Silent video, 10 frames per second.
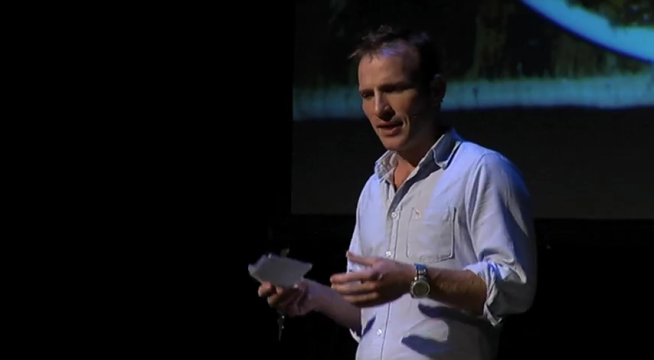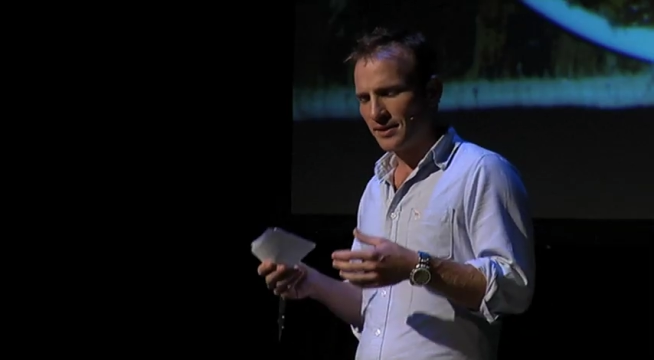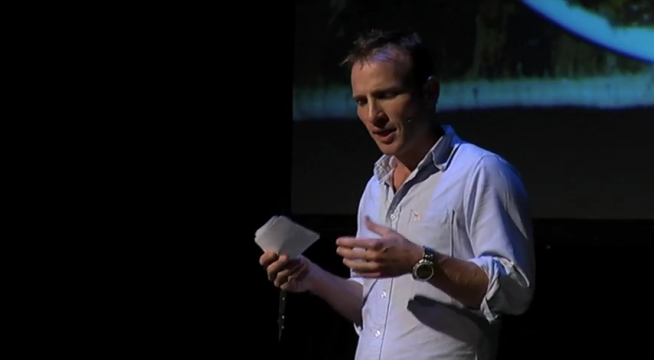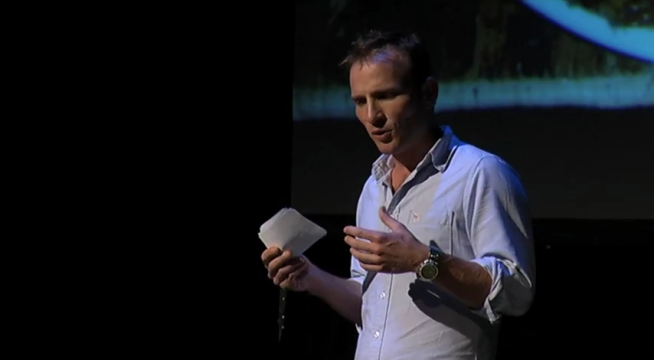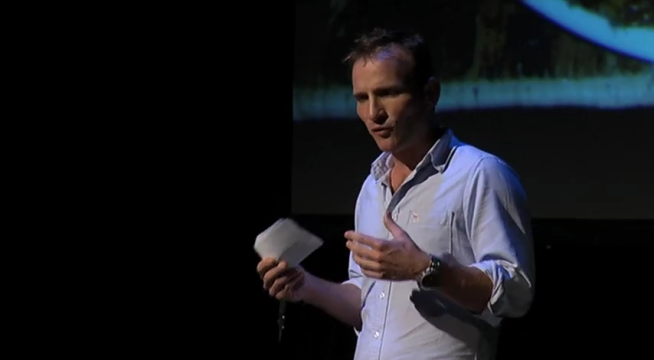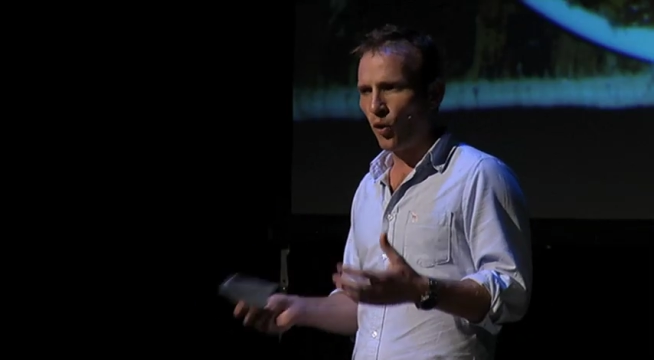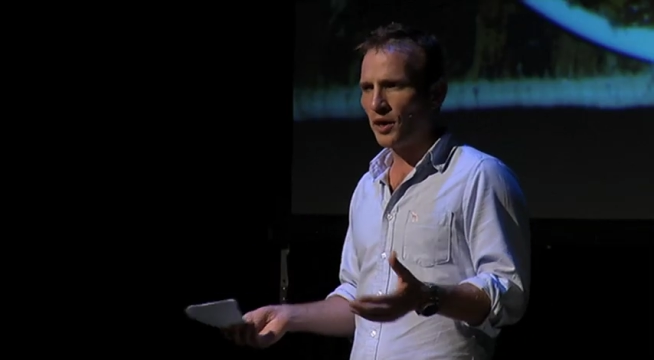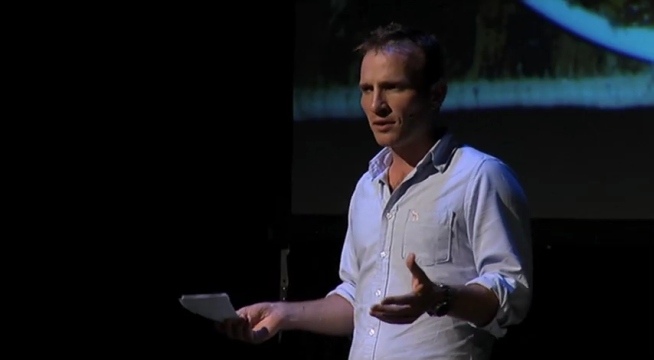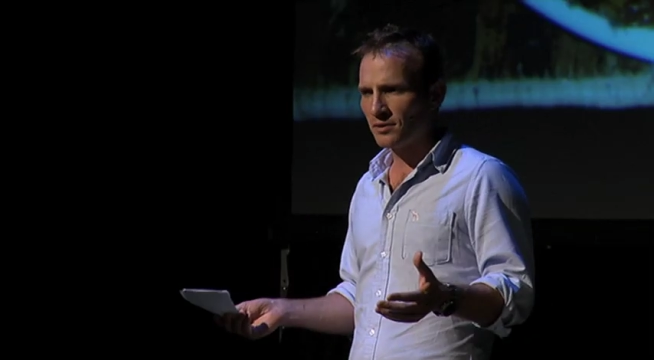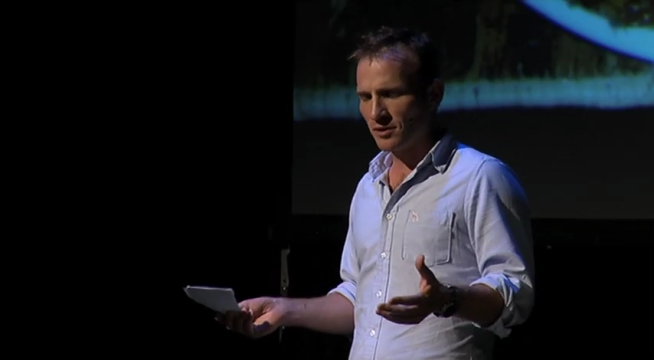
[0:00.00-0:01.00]
a cup of
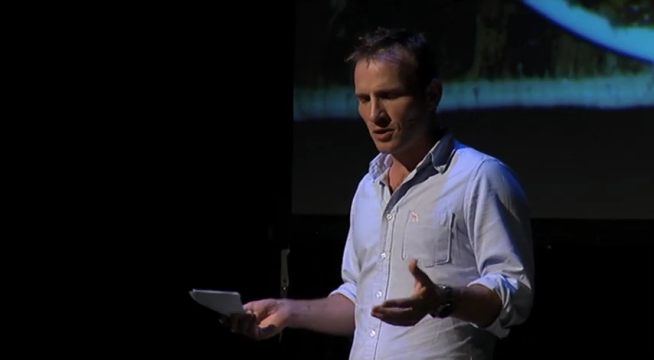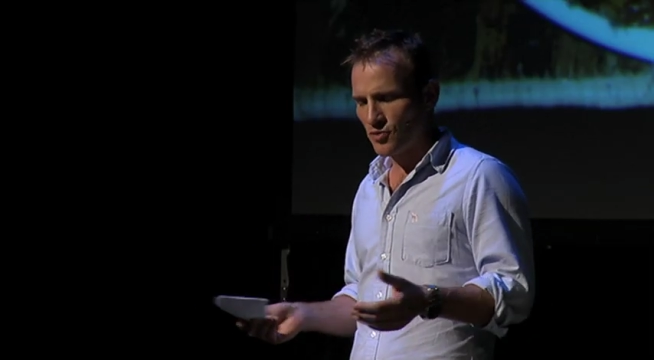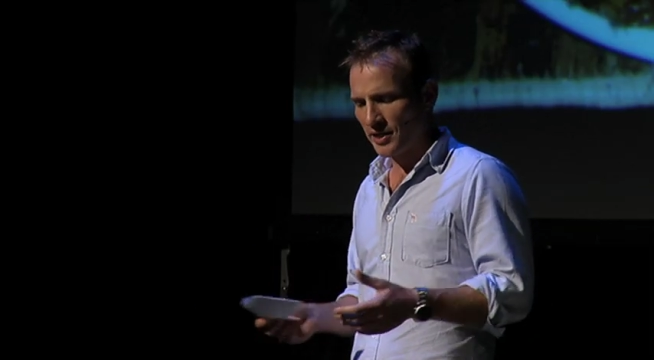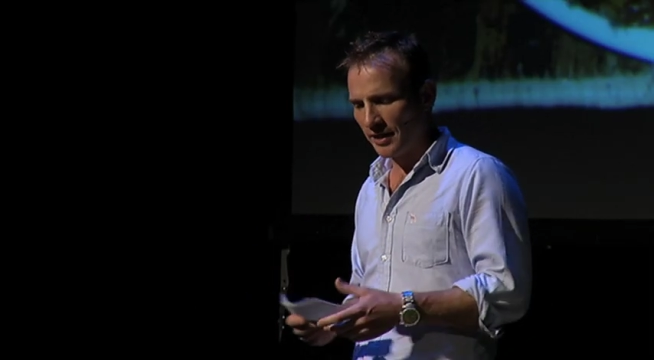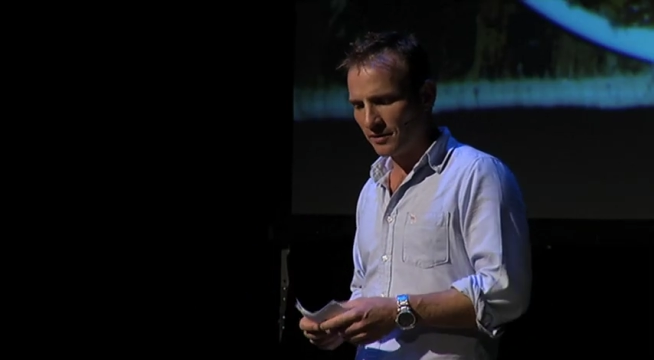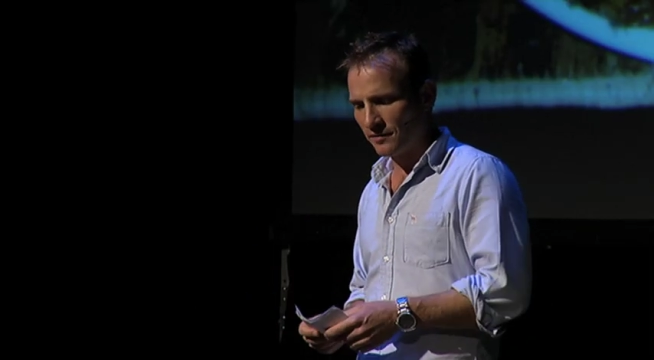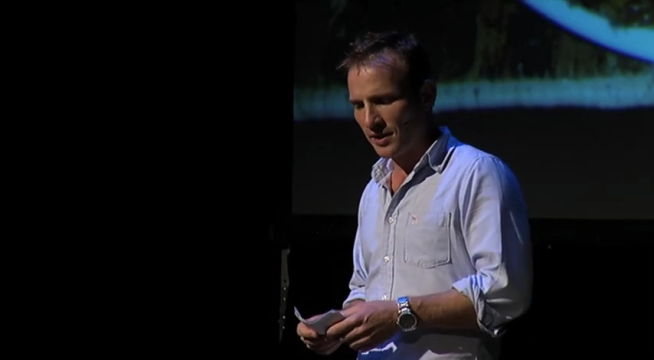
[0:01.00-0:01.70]
oil to lubricate the